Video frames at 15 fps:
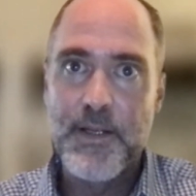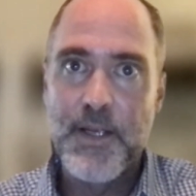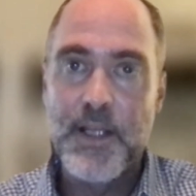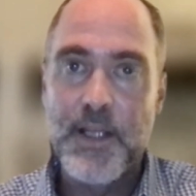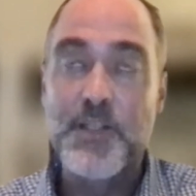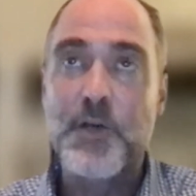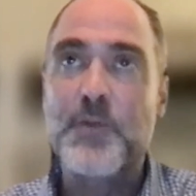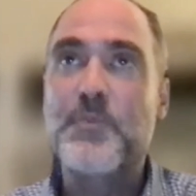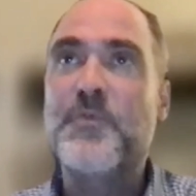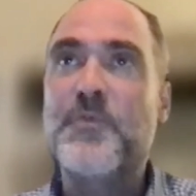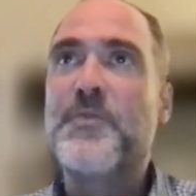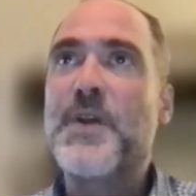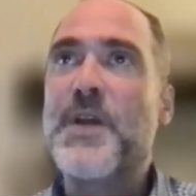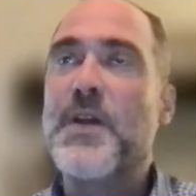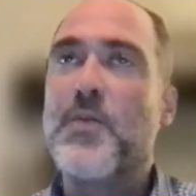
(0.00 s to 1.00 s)
And so
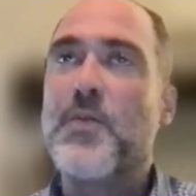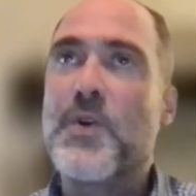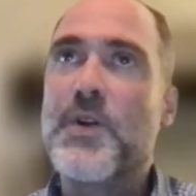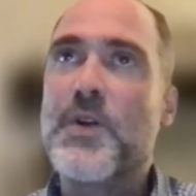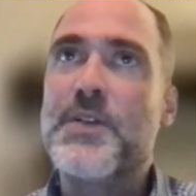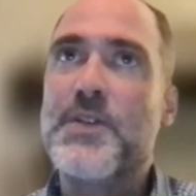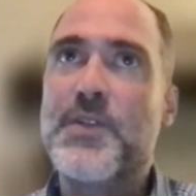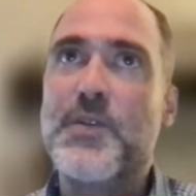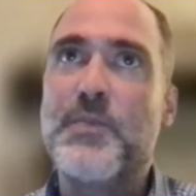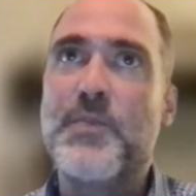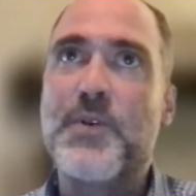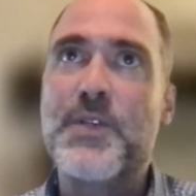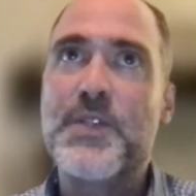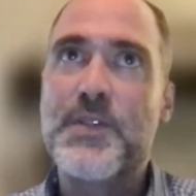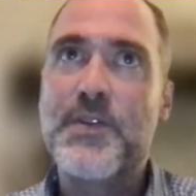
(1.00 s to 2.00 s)
in order to
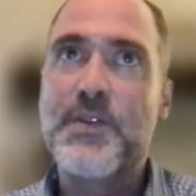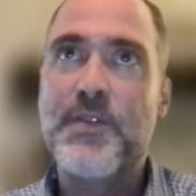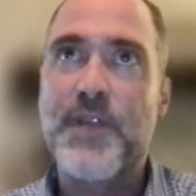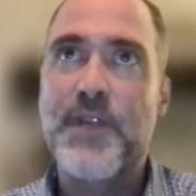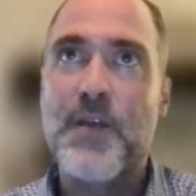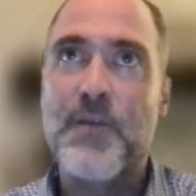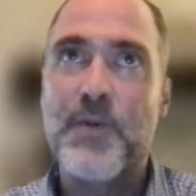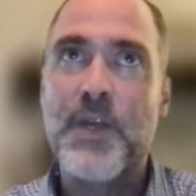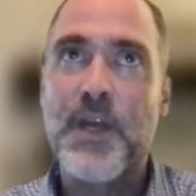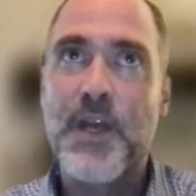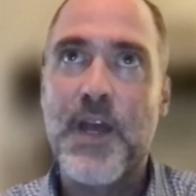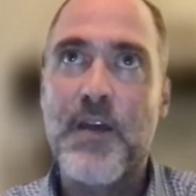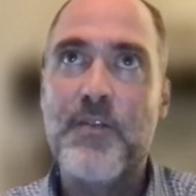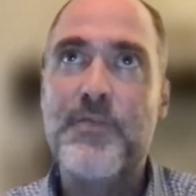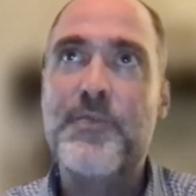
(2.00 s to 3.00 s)
pursue that, we
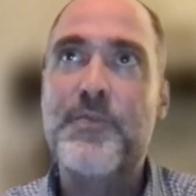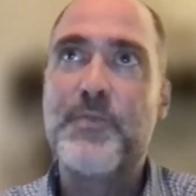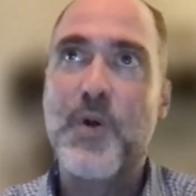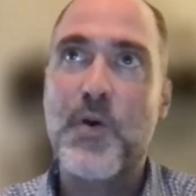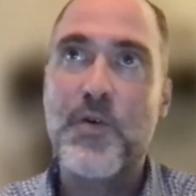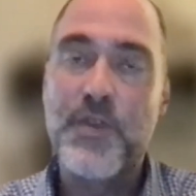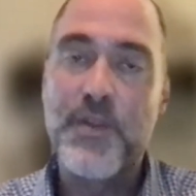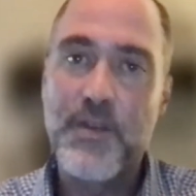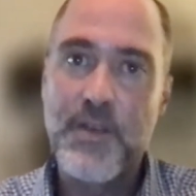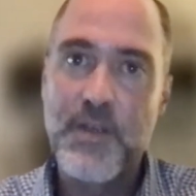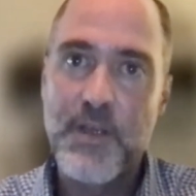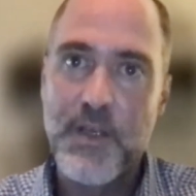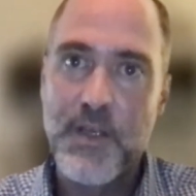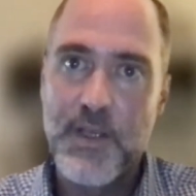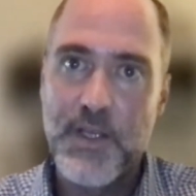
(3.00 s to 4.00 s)
have both
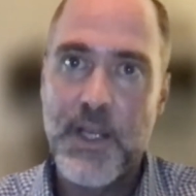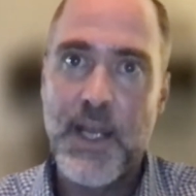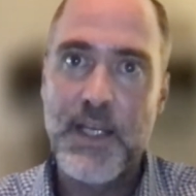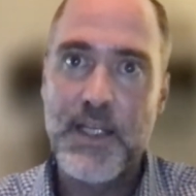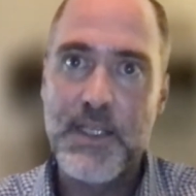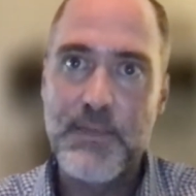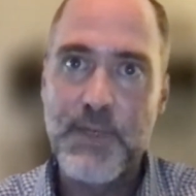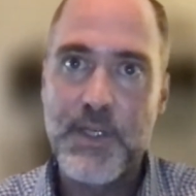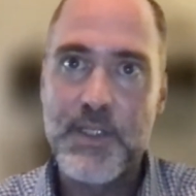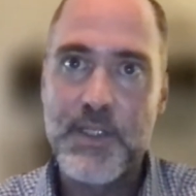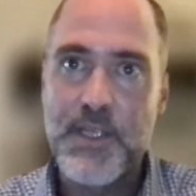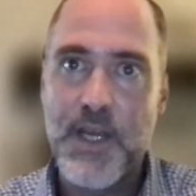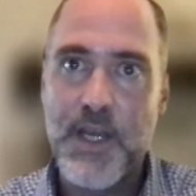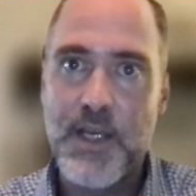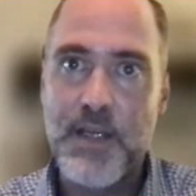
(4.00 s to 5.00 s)
an academic
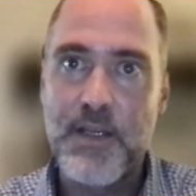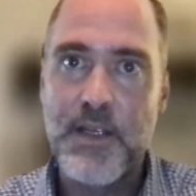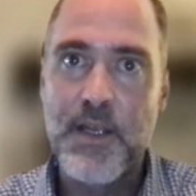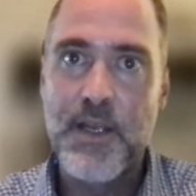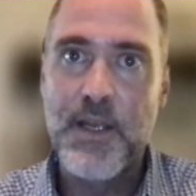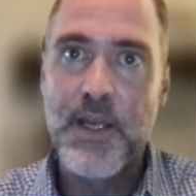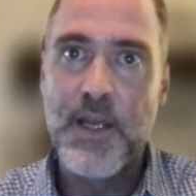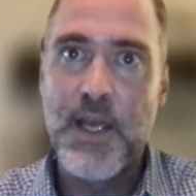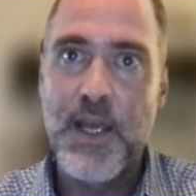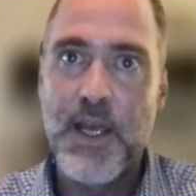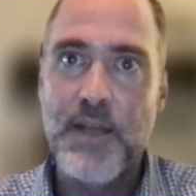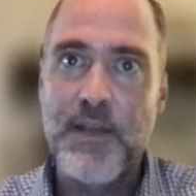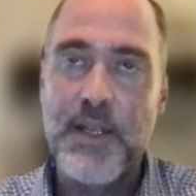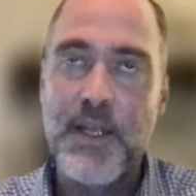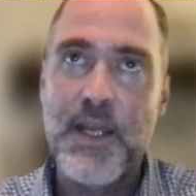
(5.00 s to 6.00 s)
side
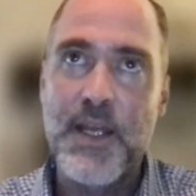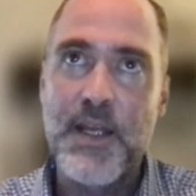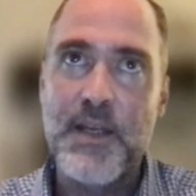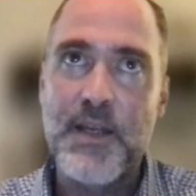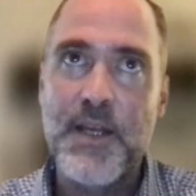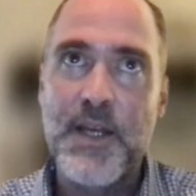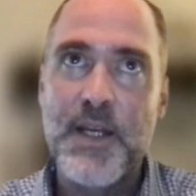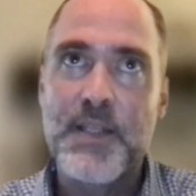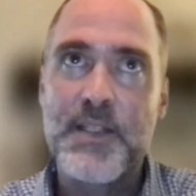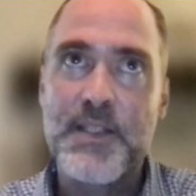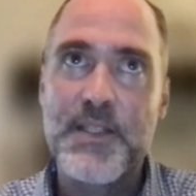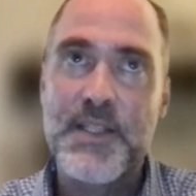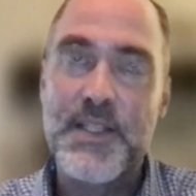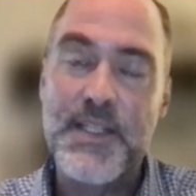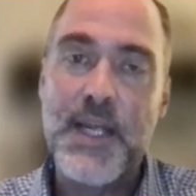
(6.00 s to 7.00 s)
and a
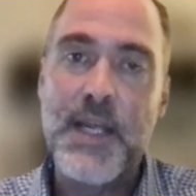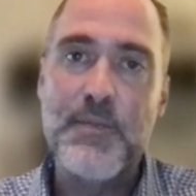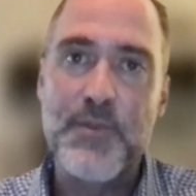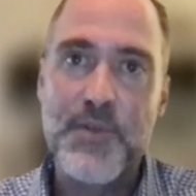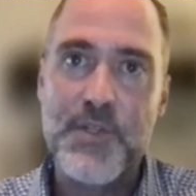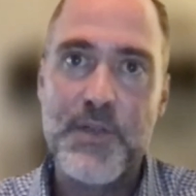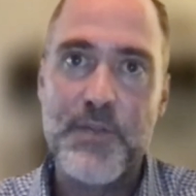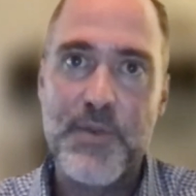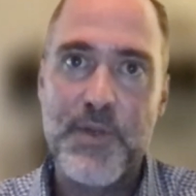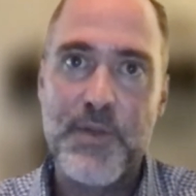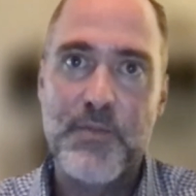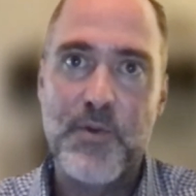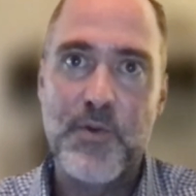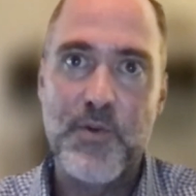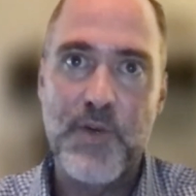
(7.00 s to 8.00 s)
discipleship
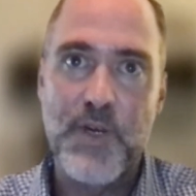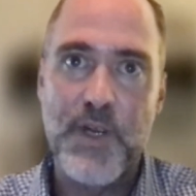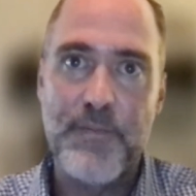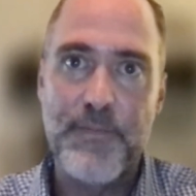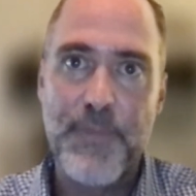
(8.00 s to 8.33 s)
program.